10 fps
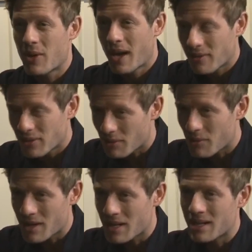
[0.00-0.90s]
You have to
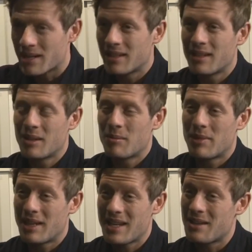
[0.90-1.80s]
really
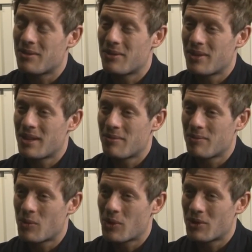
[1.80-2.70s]
believe
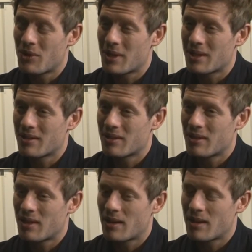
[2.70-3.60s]
in what you're doing.
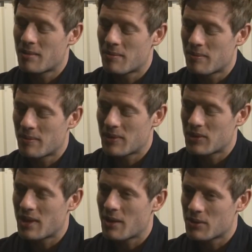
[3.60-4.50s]

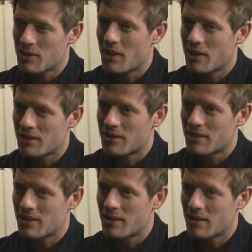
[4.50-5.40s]
So that was the
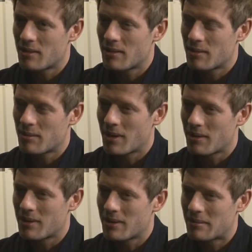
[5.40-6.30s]
hardest
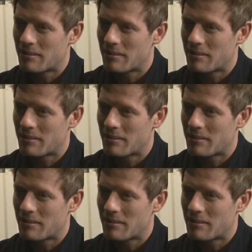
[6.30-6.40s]
part of it.